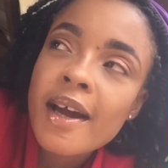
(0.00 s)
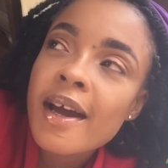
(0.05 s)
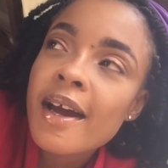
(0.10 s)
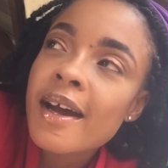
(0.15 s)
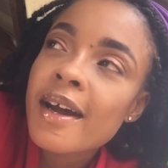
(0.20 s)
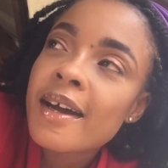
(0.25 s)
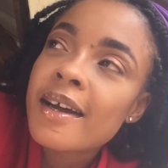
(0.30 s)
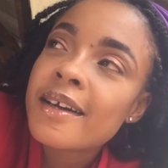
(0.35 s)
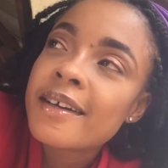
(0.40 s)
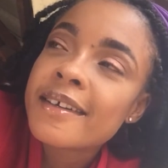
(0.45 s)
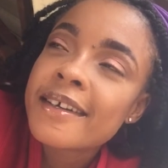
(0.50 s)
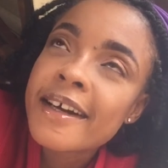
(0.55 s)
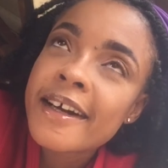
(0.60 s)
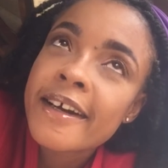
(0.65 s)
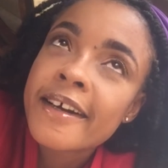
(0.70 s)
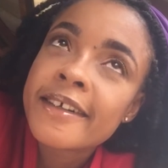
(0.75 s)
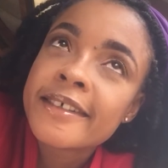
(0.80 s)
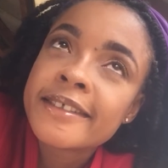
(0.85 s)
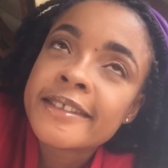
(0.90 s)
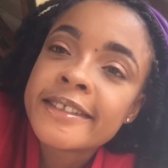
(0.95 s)
Uh,
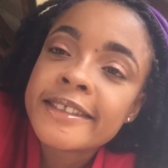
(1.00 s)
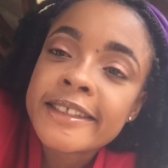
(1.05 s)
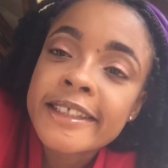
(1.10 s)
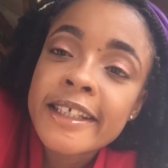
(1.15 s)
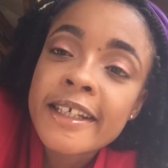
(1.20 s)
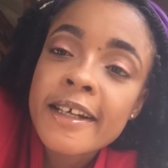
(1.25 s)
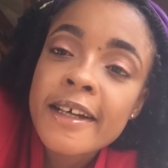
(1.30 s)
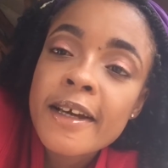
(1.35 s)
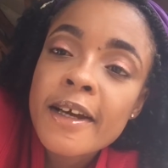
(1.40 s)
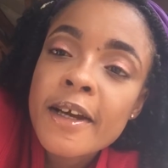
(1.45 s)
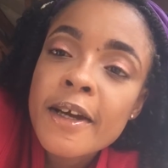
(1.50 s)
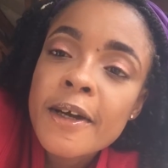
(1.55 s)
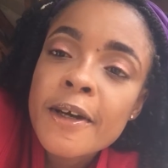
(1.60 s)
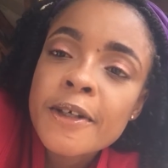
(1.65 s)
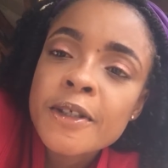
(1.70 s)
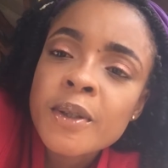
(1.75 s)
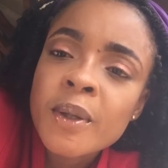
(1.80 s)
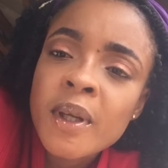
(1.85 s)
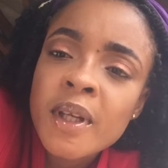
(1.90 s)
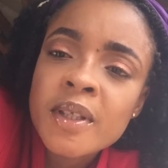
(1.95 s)
and
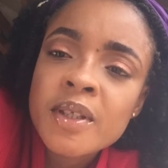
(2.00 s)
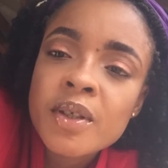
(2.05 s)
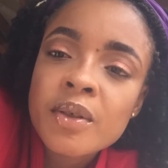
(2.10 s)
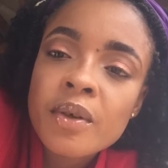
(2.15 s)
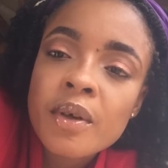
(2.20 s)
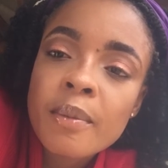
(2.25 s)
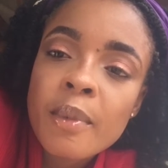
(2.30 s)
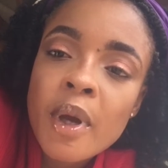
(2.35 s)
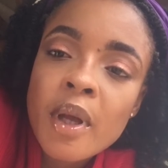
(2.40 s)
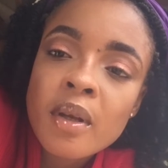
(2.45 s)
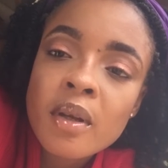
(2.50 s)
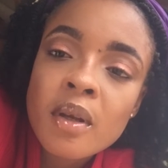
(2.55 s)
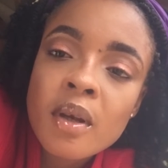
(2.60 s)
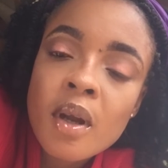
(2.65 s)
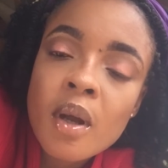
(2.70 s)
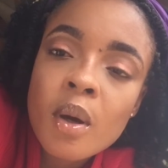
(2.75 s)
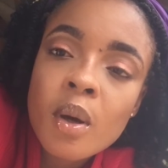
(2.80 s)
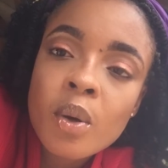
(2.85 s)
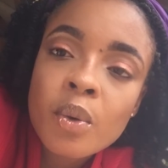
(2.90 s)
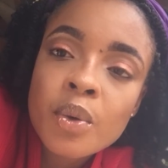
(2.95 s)
the only remaining
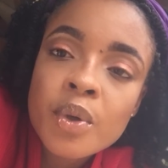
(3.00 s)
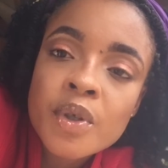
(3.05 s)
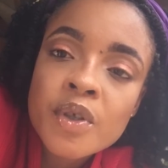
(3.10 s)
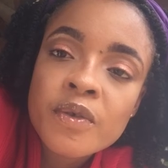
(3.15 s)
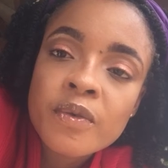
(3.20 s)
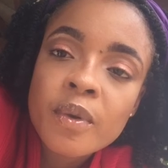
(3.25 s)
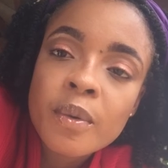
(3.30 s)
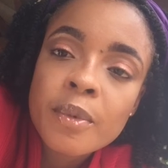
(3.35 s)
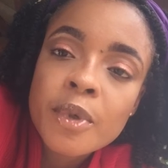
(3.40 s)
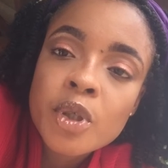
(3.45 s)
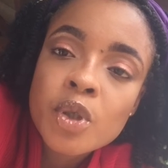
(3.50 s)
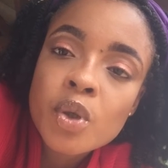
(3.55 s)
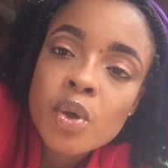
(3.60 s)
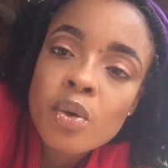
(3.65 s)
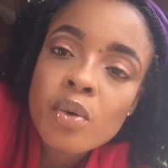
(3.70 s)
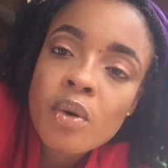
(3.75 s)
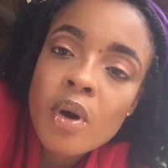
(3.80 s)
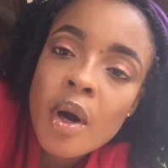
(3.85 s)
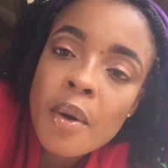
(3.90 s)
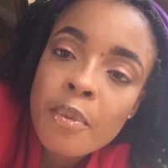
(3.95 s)
now is for me
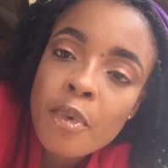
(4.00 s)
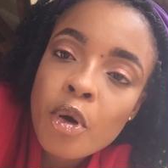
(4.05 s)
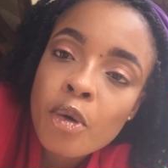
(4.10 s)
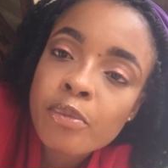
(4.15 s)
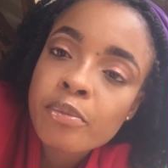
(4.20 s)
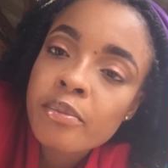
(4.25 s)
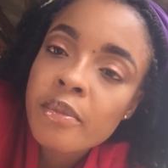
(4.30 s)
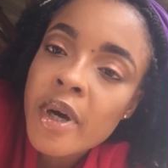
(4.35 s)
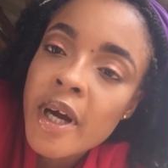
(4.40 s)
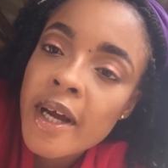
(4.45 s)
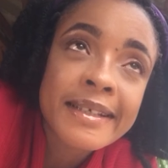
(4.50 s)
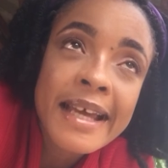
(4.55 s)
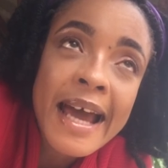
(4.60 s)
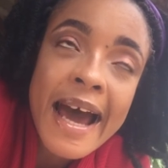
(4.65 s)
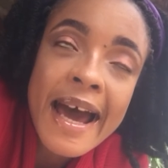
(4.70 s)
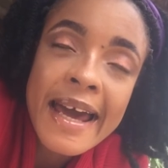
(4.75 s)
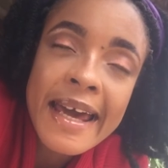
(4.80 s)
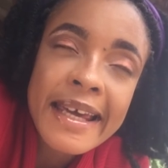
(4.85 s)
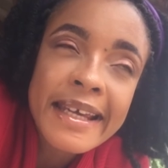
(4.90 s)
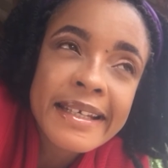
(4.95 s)
to wrap up my
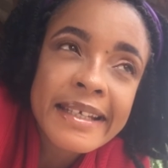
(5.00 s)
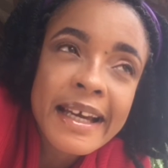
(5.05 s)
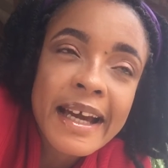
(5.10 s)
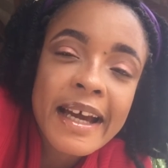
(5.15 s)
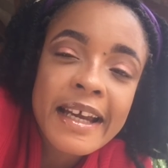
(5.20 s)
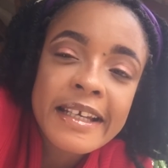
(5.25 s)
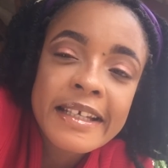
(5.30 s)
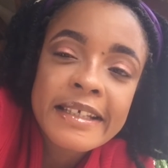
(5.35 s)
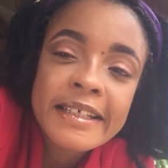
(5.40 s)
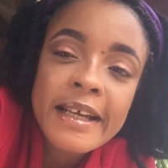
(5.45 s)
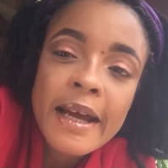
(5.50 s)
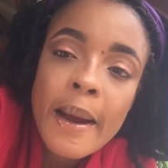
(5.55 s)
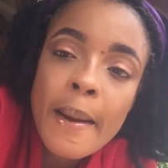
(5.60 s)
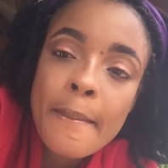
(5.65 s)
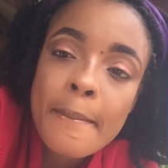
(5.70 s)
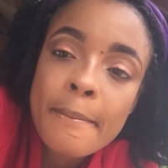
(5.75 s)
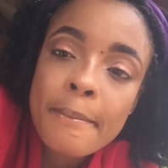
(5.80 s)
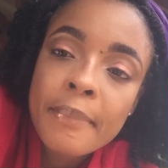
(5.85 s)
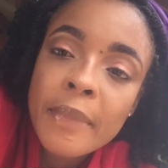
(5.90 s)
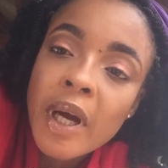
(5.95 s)
and
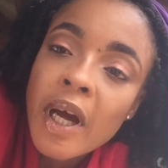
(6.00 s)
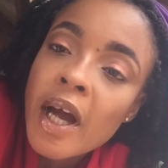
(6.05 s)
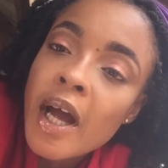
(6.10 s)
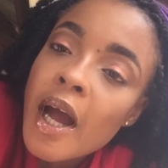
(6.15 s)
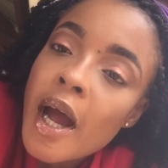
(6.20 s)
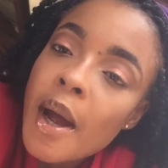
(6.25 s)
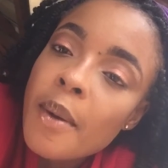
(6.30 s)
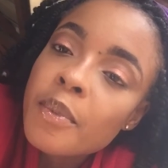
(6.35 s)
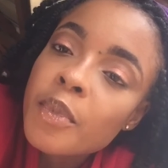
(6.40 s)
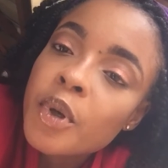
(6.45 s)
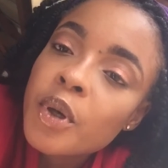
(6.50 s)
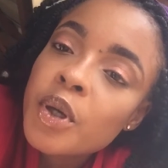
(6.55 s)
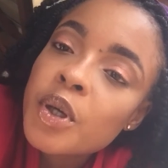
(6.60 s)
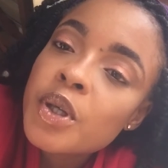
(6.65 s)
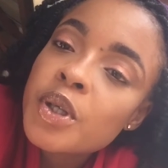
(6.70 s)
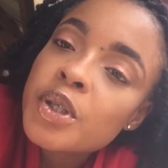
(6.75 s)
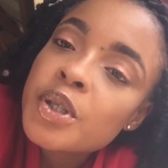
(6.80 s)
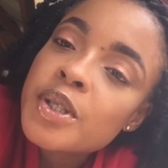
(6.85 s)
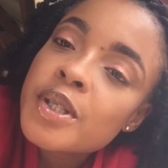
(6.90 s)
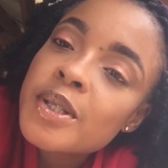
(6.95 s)
um, I'm
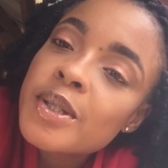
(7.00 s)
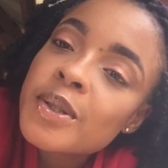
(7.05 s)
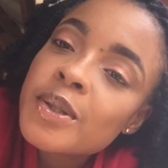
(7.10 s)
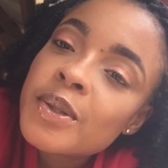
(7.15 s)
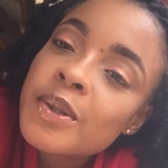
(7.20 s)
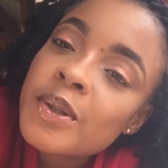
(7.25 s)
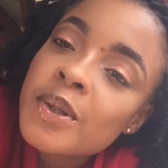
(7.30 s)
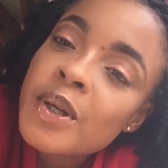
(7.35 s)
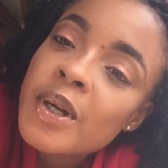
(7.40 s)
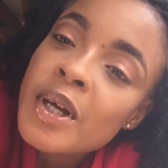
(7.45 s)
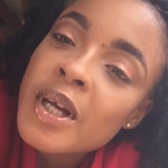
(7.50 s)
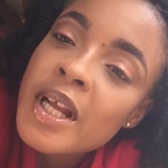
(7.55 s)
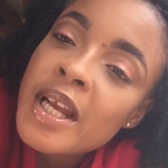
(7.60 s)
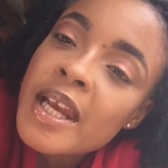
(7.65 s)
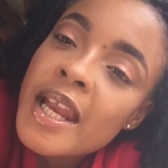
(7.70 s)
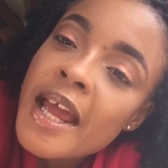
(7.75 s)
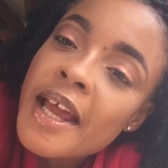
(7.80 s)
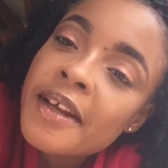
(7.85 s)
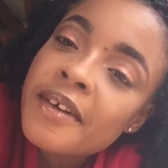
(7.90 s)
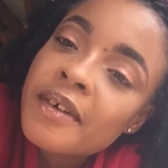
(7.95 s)
going to
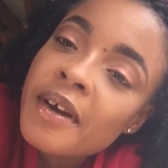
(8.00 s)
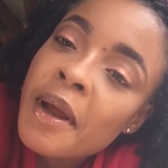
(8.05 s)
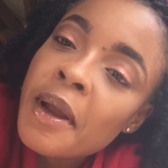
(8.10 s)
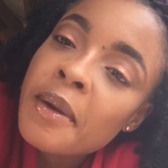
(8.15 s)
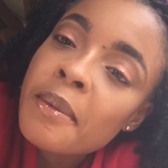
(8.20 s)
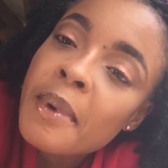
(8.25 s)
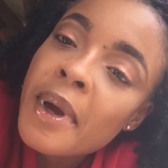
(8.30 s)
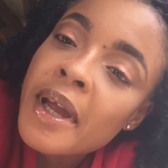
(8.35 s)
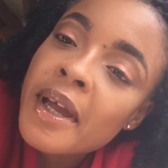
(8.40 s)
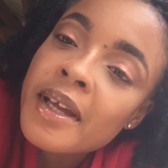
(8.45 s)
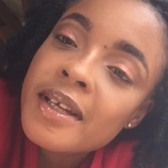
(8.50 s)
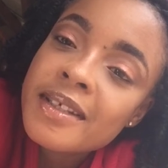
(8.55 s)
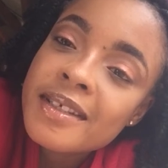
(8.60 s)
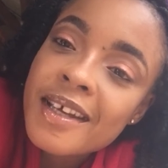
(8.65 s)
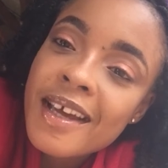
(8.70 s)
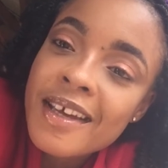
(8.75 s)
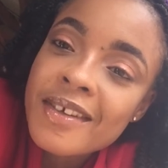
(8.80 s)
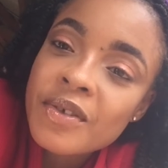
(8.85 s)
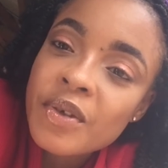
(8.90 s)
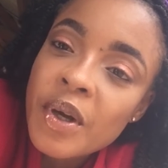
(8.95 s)
like write my head
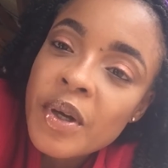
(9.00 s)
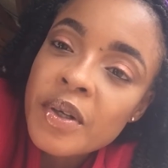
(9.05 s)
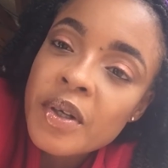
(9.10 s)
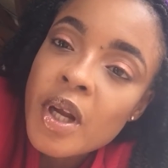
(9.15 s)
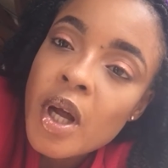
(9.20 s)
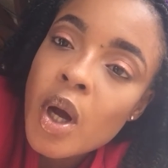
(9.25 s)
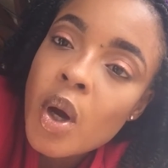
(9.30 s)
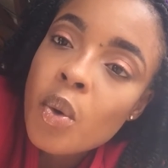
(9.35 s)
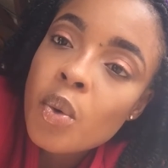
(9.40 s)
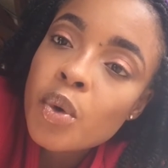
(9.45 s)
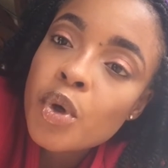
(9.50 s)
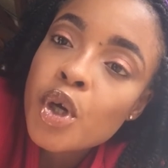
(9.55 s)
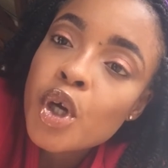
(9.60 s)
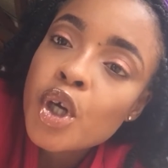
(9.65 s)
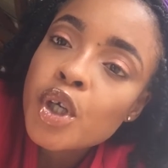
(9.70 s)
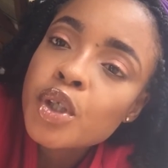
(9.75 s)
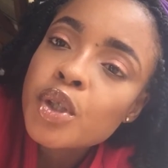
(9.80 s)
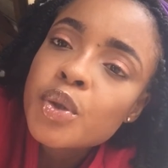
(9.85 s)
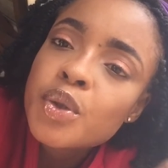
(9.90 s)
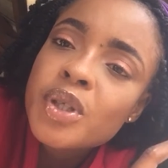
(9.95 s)
tight right now.
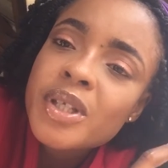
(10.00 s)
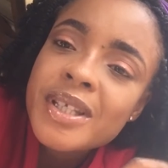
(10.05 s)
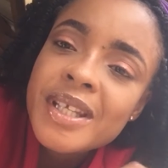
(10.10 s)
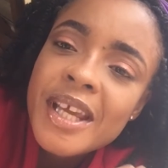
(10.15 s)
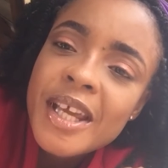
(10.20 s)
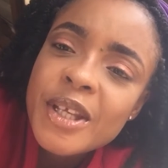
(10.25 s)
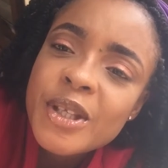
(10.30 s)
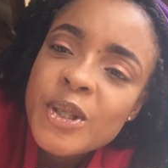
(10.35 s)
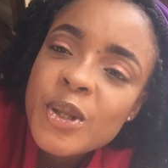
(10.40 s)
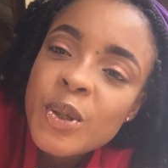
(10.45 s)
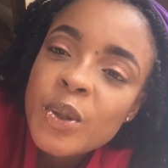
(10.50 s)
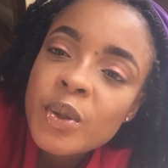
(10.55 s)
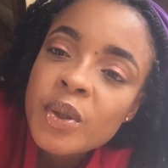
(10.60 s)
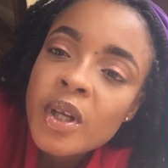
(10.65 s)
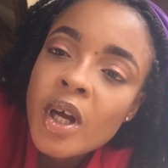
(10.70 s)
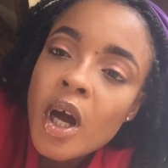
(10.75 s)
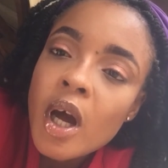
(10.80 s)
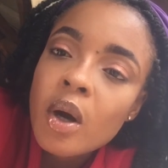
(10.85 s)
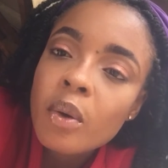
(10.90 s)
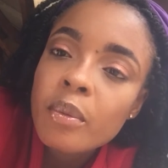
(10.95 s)
You stay
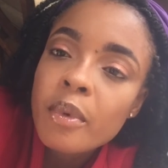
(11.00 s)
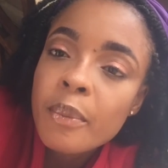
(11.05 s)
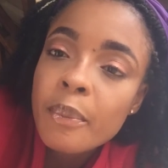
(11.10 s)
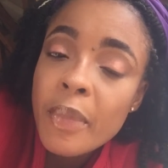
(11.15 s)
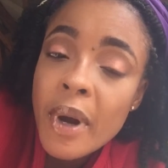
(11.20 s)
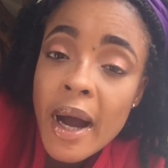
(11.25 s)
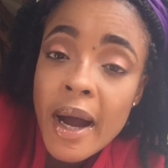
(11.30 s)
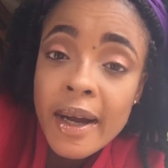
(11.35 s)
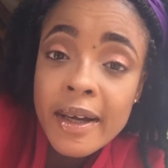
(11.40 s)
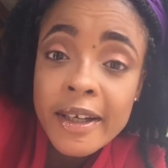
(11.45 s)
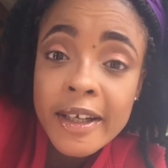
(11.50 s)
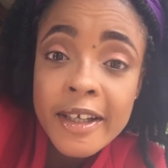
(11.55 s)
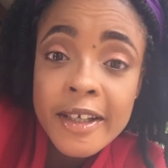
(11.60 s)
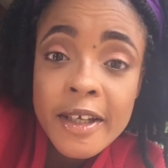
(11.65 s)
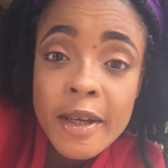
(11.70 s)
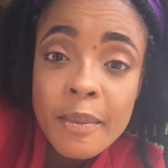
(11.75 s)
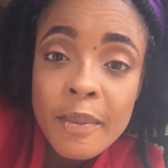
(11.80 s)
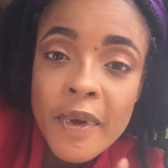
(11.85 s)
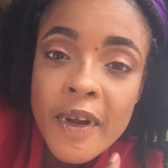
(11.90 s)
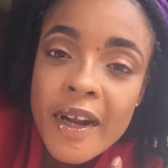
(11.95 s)
tuned, I'll be back in
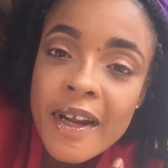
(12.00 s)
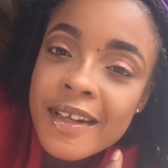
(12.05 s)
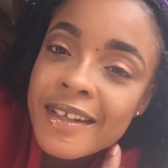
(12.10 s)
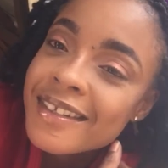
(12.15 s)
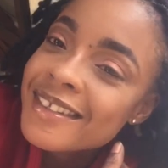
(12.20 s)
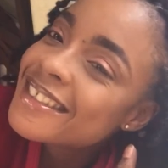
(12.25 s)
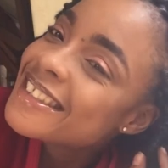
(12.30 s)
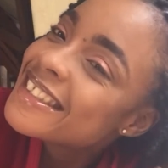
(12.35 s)
a minute.